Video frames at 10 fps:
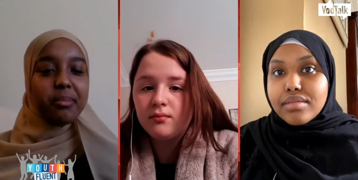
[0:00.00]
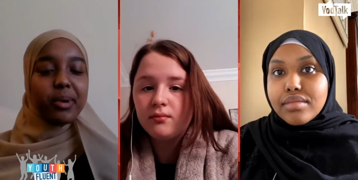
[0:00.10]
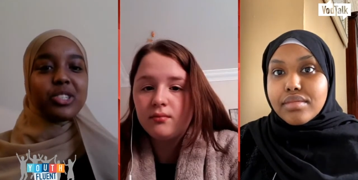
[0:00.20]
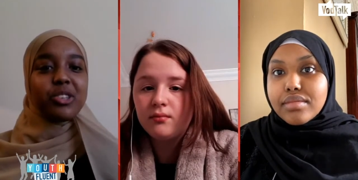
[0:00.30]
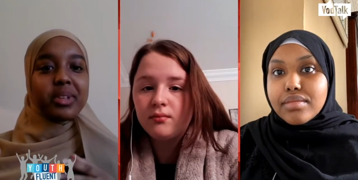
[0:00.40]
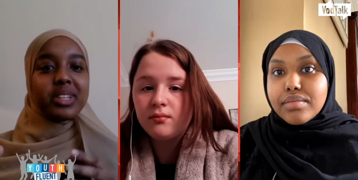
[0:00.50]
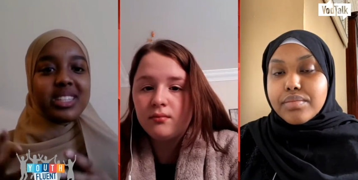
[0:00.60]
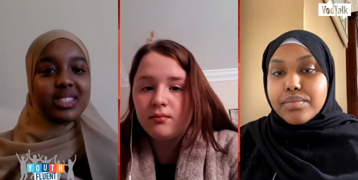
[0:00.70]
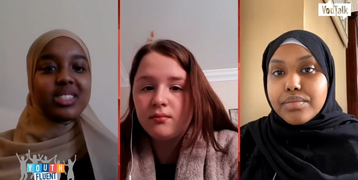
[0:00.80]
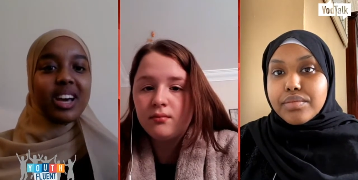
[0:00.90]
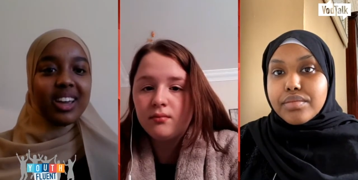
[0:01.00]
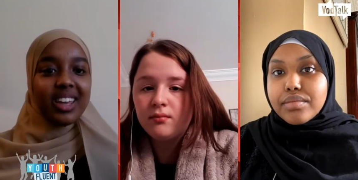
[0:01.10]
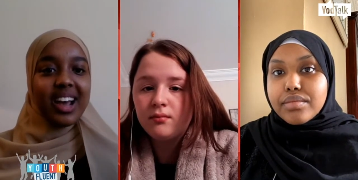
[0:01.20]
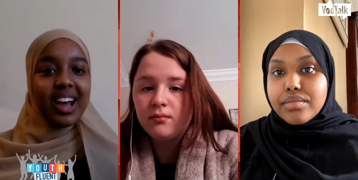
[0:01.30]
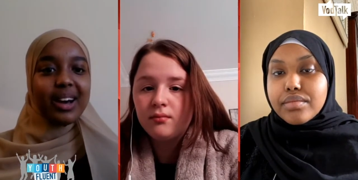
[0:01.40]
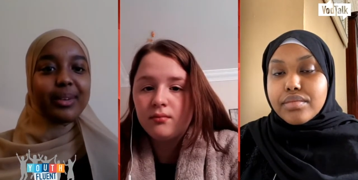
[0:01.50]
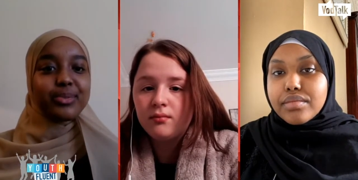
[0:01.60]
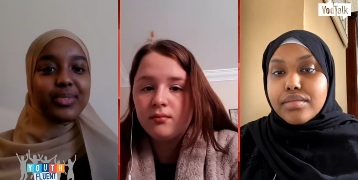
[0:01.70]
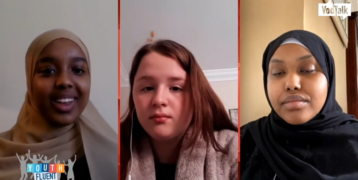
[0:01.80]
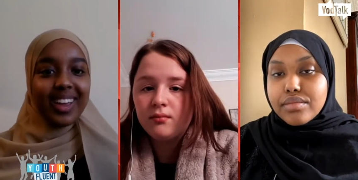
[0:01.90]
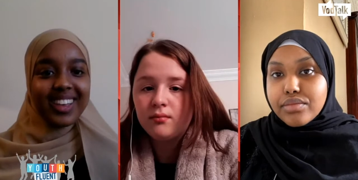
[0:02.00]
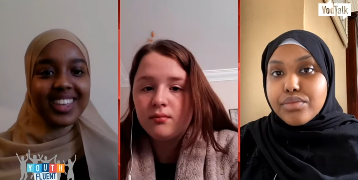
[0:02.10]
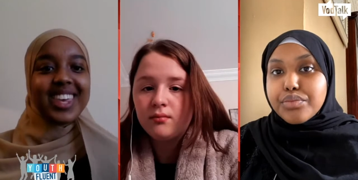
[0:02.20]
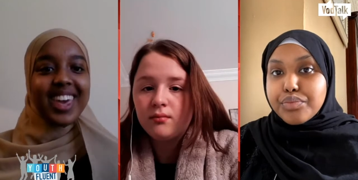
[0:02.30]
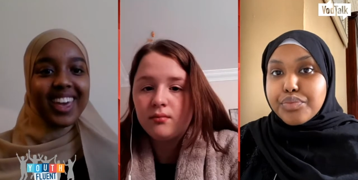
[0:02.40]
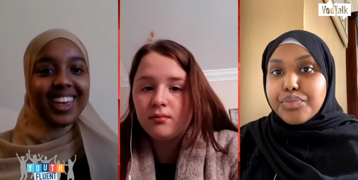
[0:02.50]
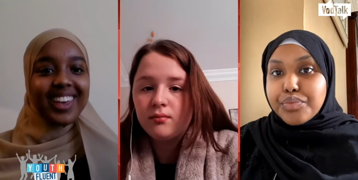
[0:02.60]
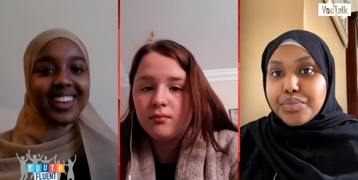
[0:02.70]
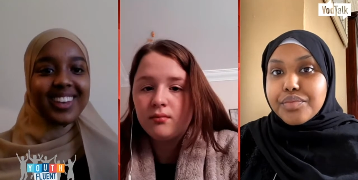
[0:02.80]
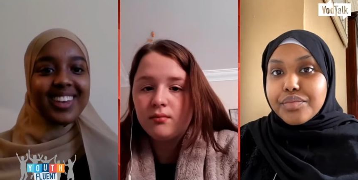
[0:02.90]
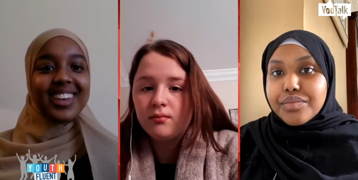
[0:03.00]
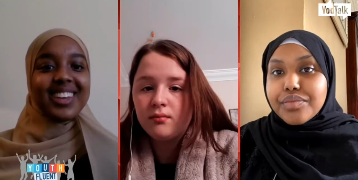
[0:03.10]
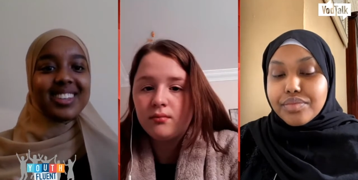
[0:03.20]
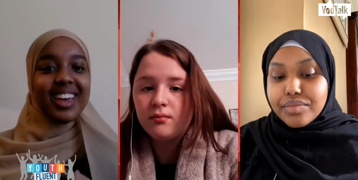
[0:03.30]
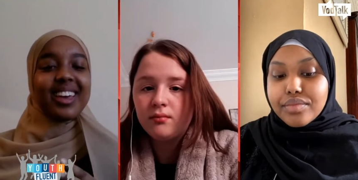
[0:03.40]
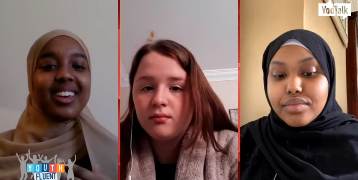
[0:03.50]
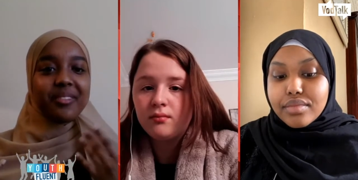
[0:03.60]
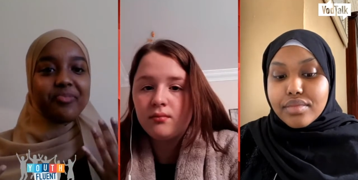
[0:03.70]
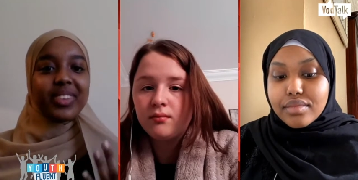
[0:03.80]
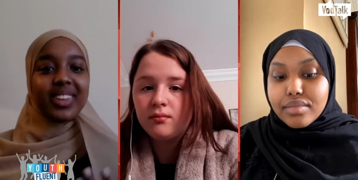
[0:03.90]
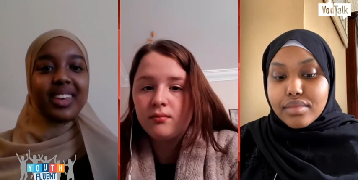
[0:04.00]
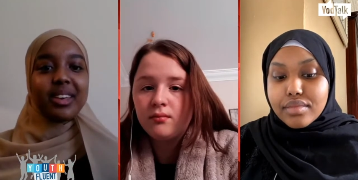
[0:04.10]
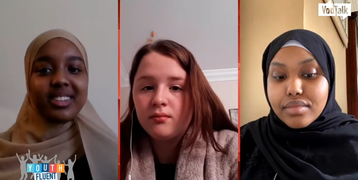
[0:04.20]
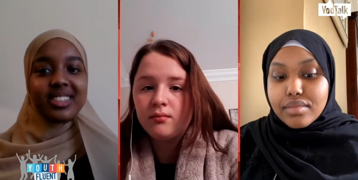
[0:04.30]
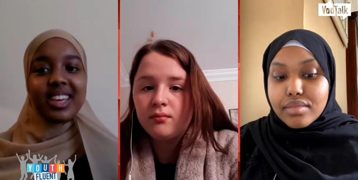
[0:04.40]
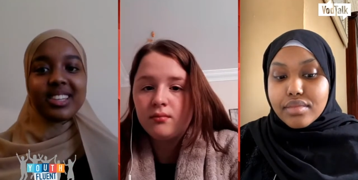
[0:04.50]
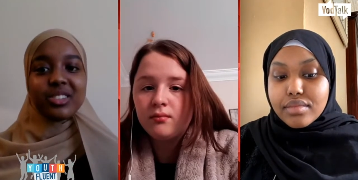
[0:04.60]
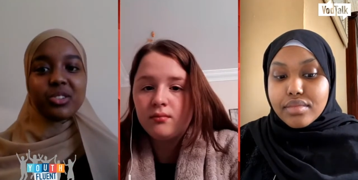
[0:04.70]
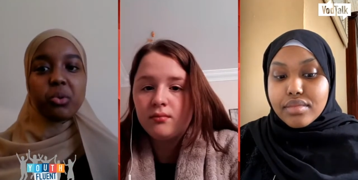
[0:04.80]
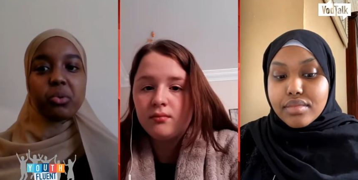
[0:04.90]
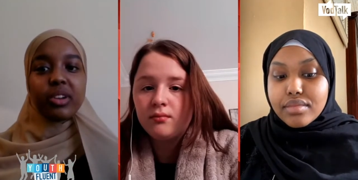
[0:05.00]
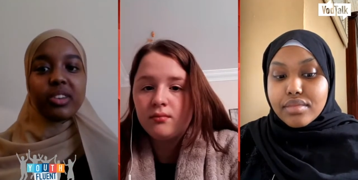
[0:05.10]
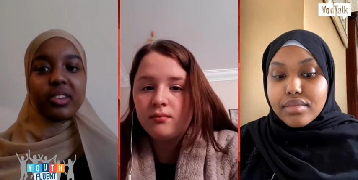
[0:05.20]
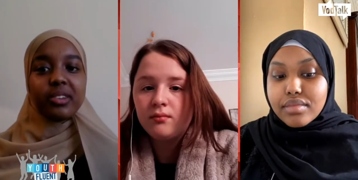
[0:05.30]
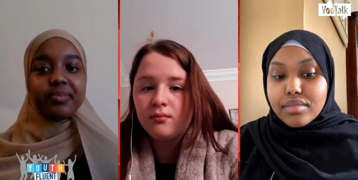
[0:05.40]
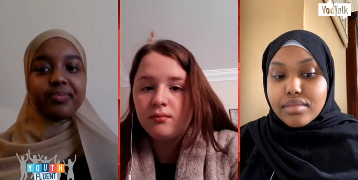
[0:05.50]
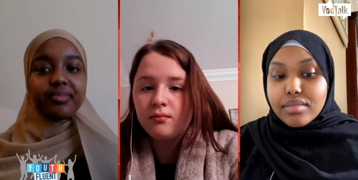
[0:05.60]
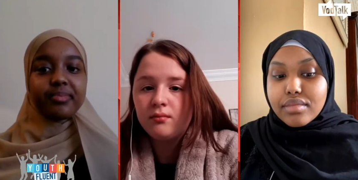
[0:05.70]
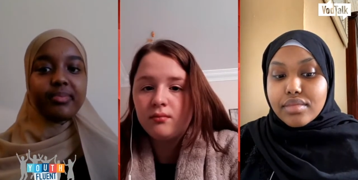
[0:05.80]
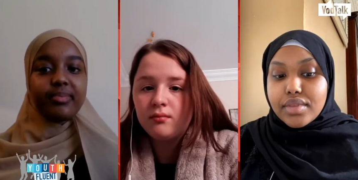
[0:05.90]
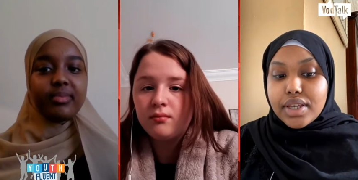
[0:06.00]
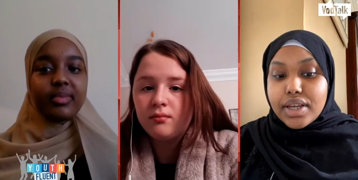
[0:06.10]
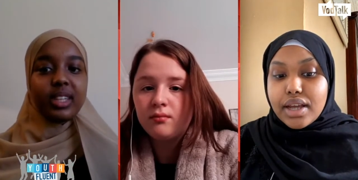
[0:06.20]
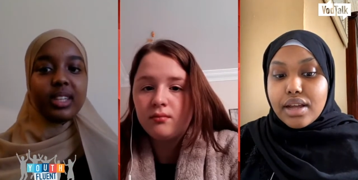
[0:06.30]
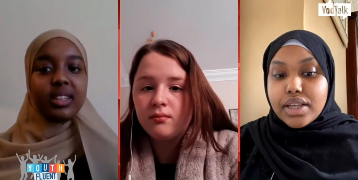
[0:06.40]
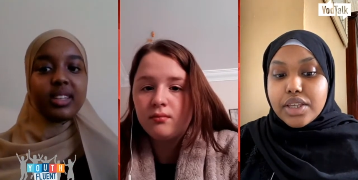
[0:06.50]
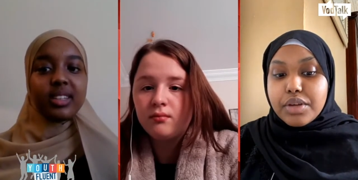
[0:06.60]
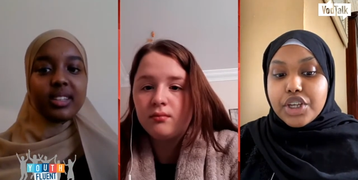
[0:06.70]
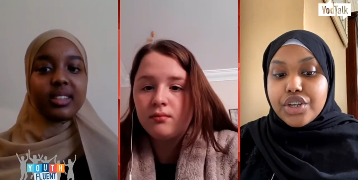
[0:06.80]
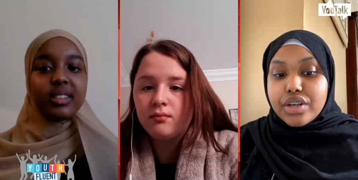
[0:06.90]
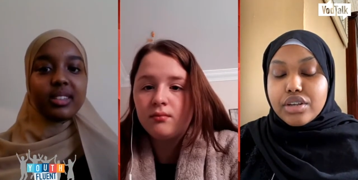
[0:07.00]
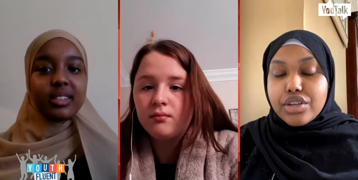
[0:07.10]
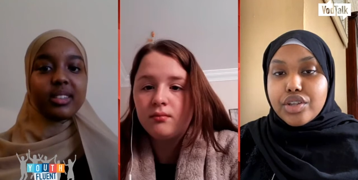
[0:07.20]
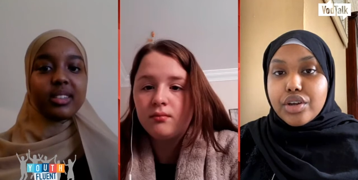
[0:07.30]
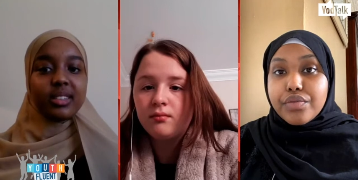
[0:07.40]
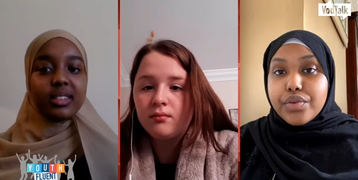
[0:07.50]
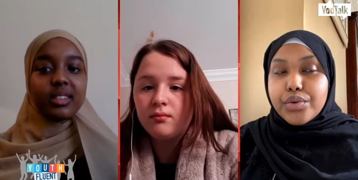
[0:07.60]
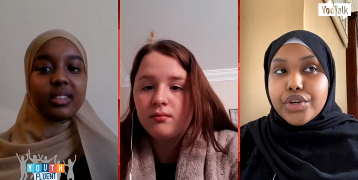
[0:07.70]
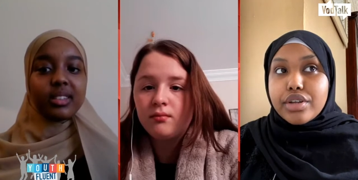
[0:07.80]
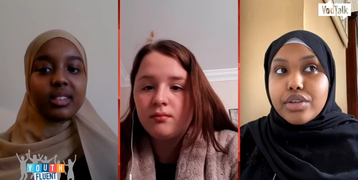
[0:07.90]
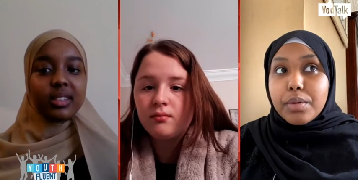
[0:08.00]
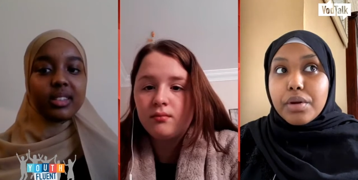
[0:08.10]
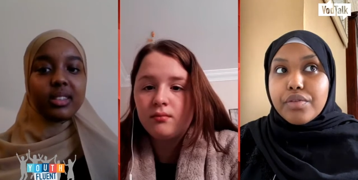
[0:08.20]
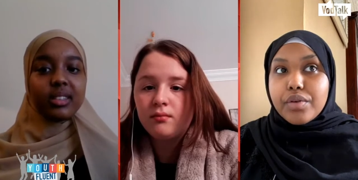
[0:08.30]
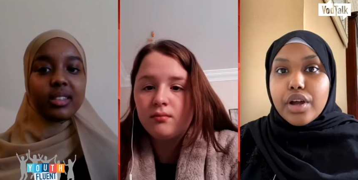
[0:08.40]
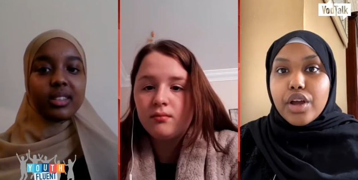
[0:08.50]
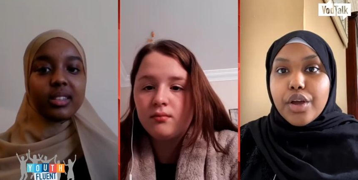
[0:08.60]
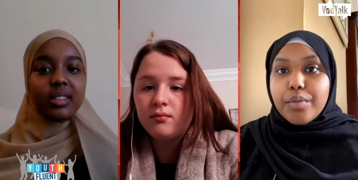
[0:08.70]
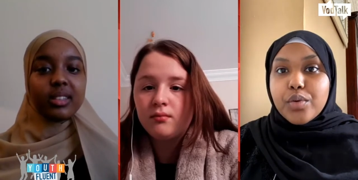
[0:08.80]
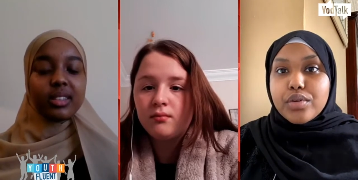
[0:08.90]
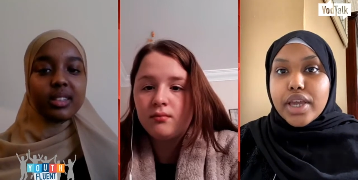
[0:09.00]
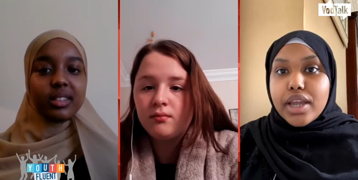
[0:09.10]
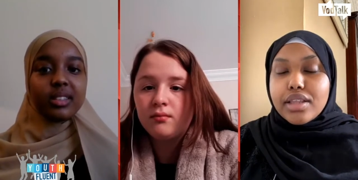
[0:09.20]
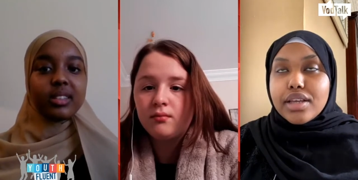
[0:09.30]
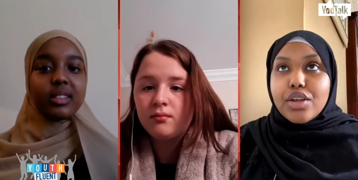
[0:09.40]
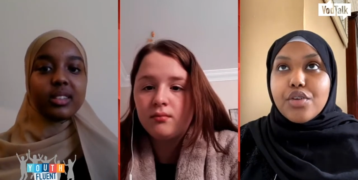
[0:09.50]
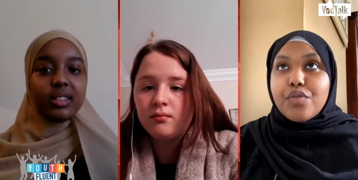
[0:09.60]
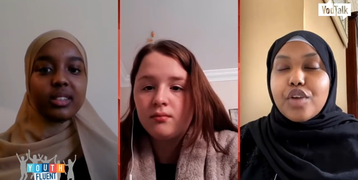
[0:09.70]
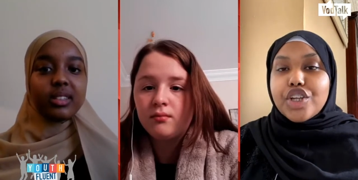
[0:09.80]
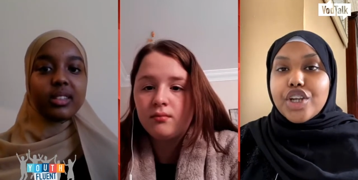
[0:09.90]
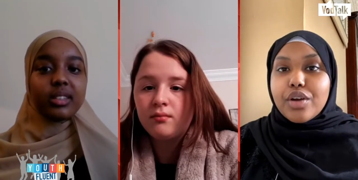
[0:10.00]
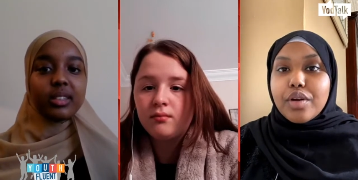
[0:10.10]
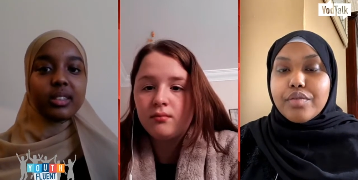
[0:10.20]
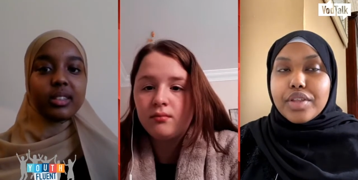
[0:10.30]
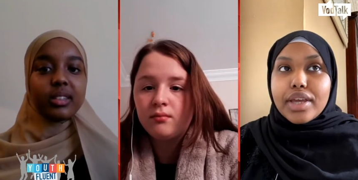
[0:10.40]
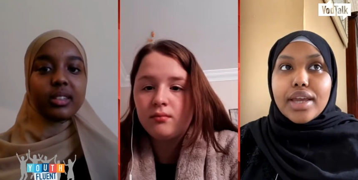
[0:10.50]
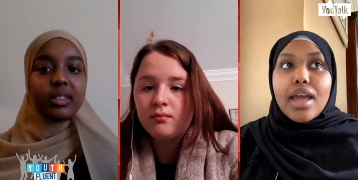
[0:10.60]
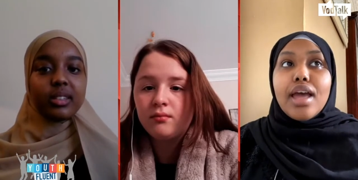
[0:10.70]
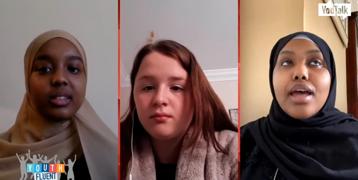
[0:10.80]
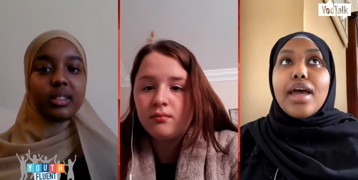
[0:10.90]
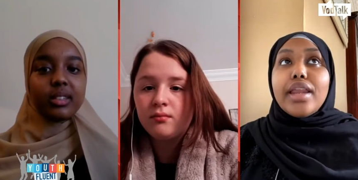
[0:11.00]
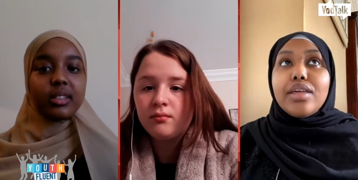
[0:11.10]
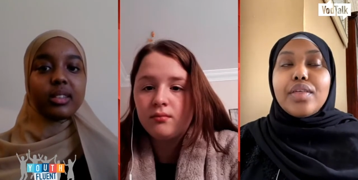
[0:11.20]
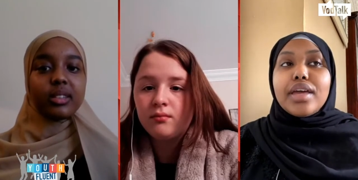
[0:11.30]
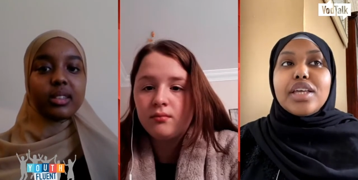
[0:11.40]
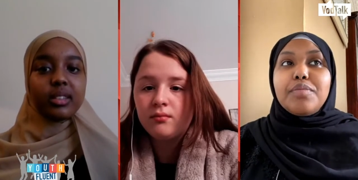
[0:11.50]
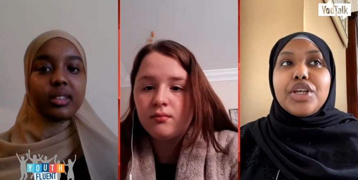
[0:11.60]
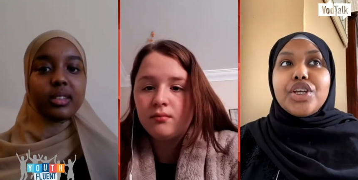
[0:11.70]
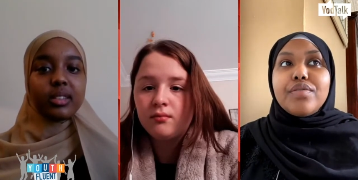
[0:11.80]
Speaker 1: because you've been stuck in a house for like a year. Mm-hmm. It's like mm-hmm. it takes a toll on you.
Speaker 2: Yeah, especially because you don't feel good as well if you're at home all day. Like there's no pressure or everything, anything. Especially